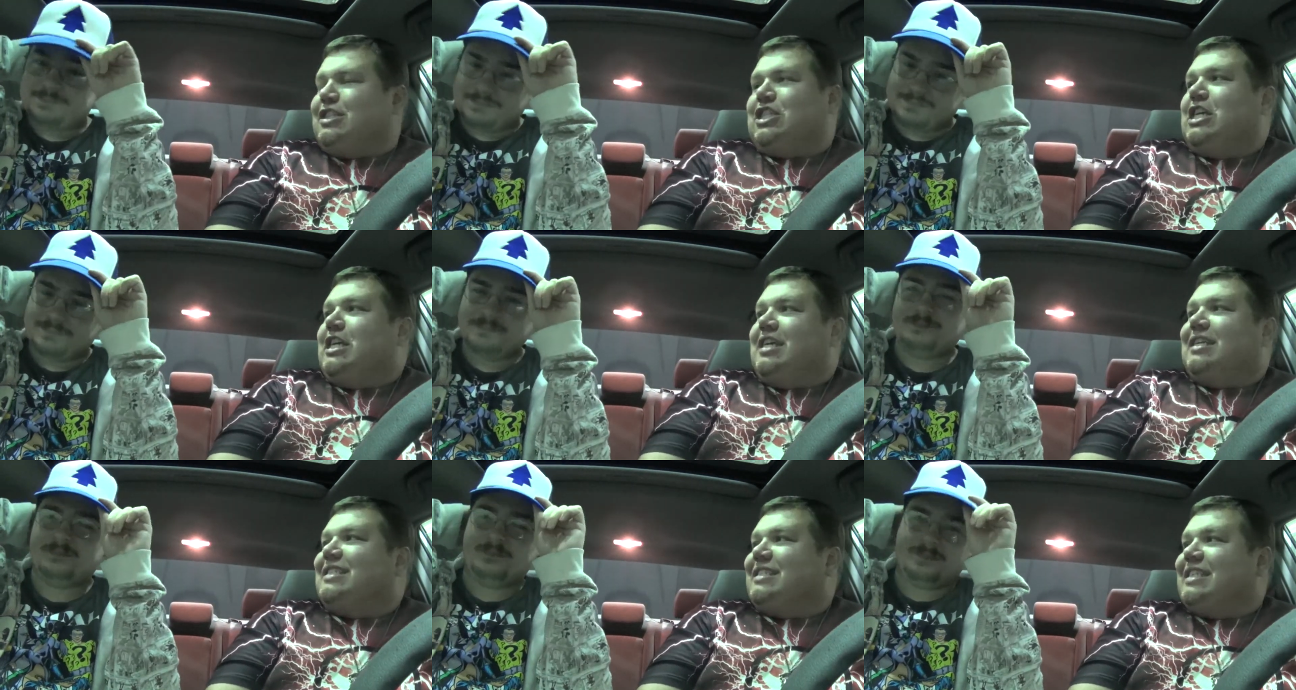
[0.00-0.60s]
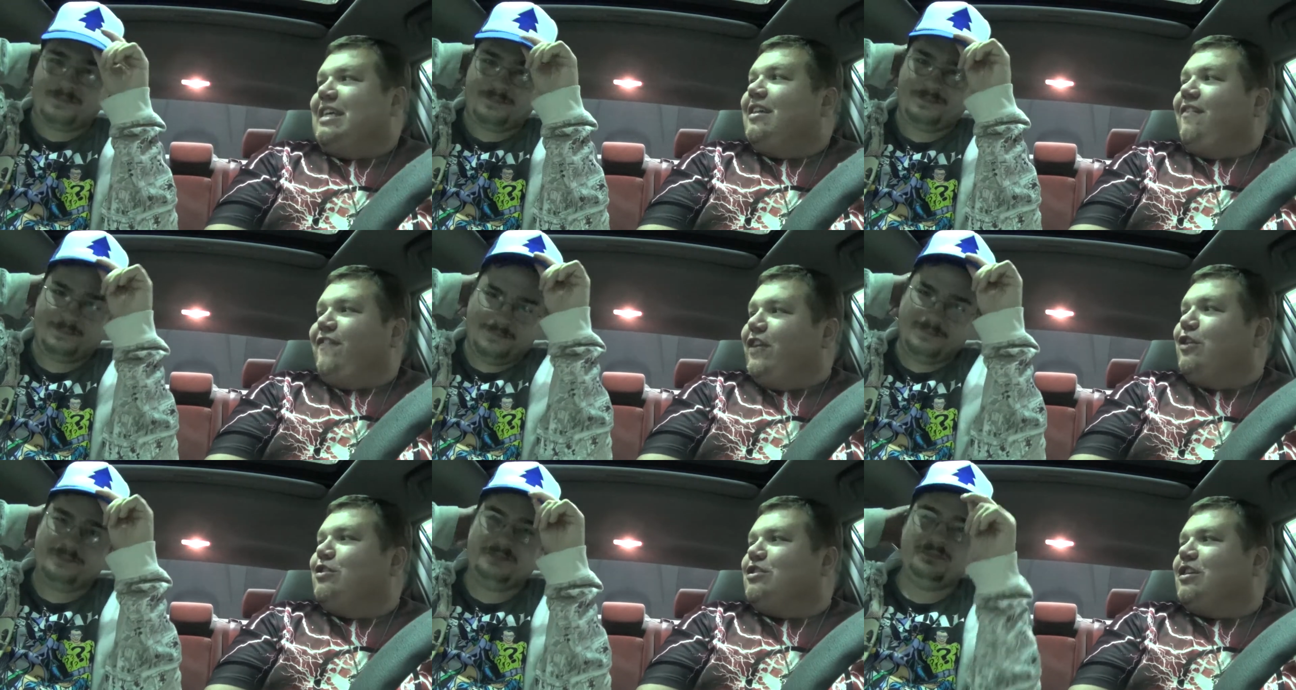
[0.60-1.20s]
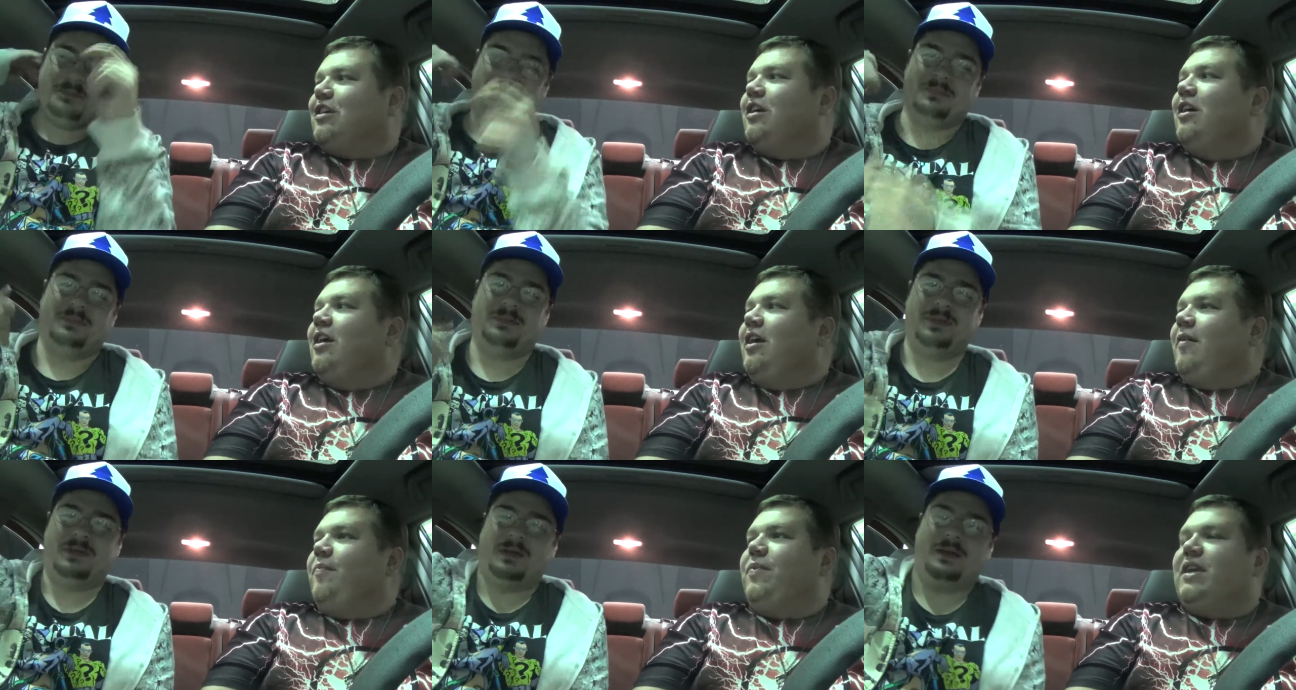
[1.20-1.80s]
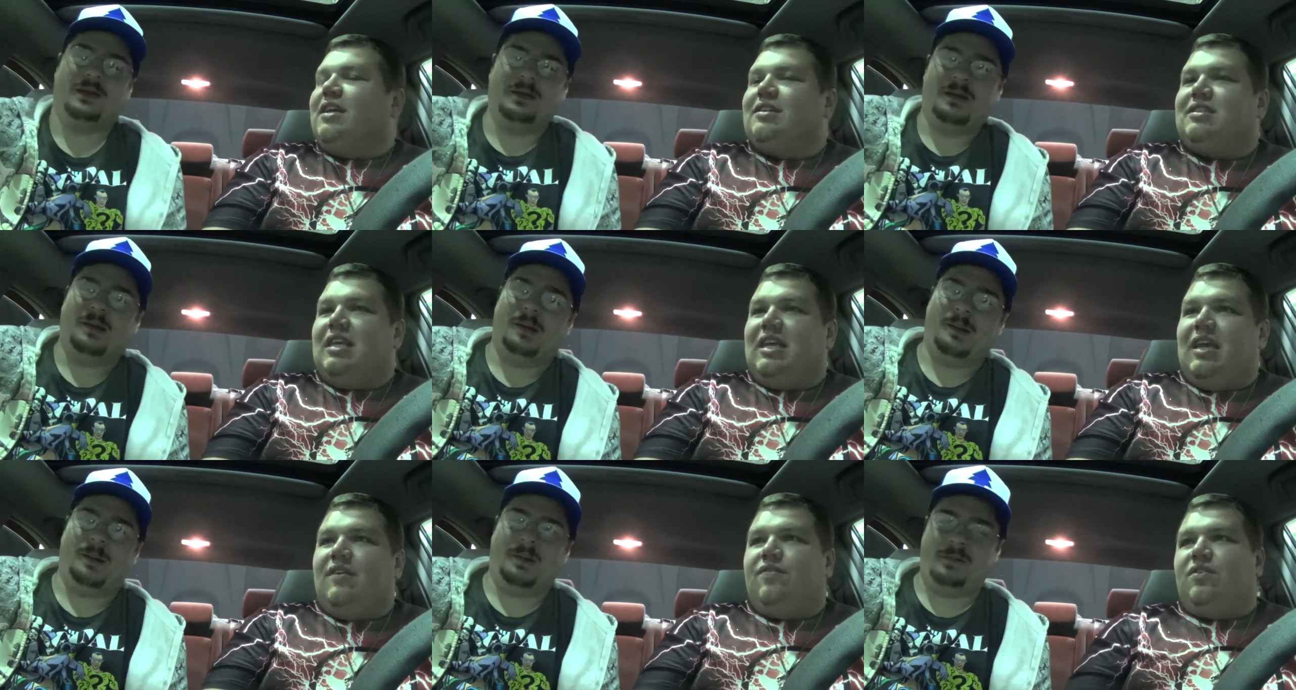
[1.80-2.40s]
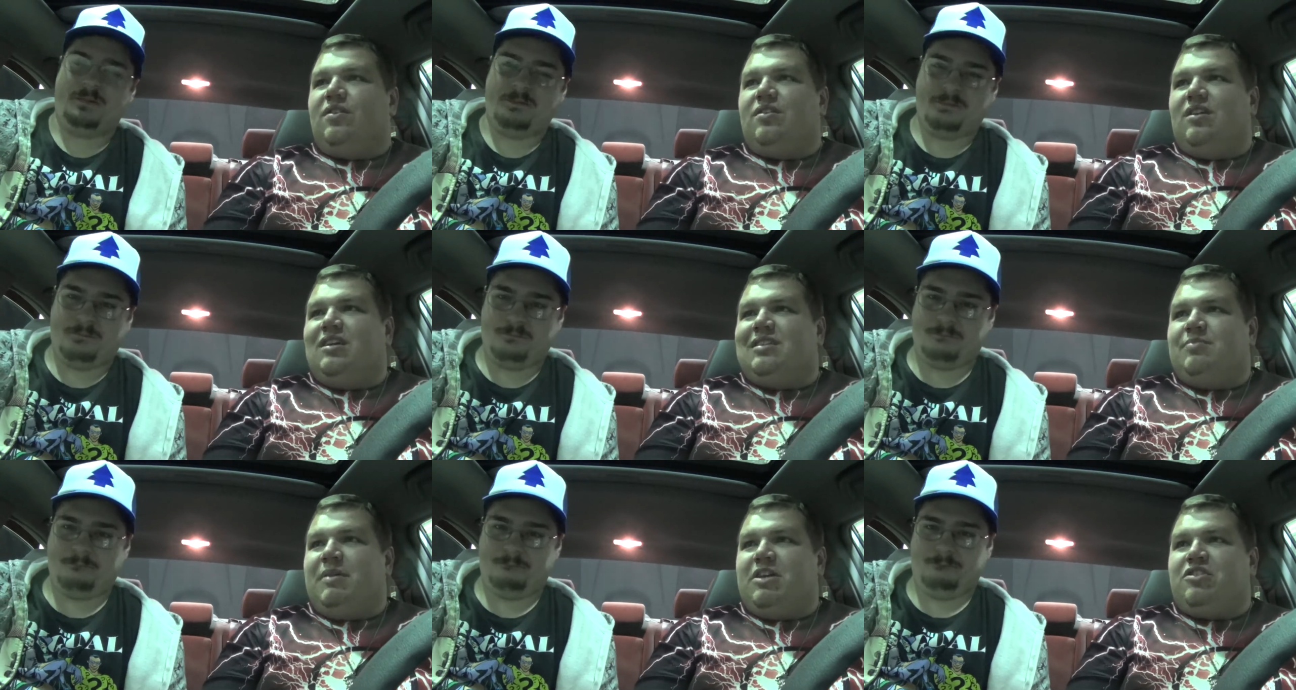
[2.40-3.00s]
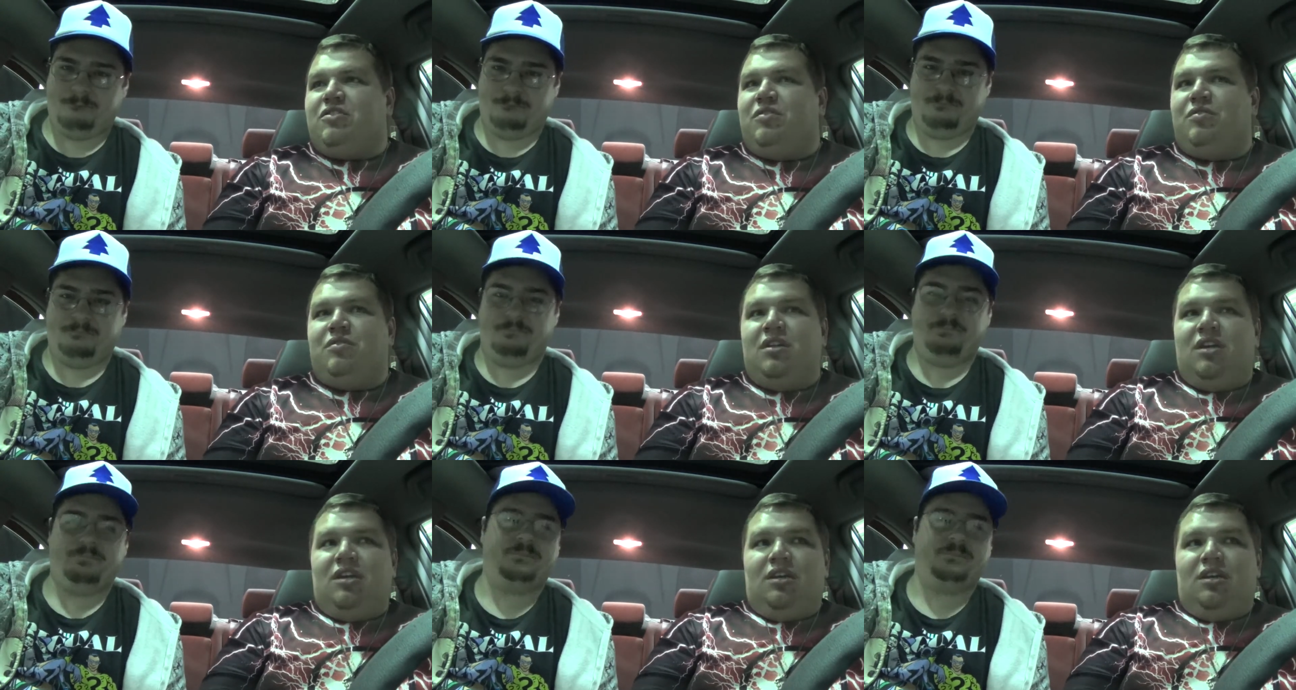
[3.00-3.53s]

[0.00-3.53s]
Speaker 1: she can see the future because they gave her a special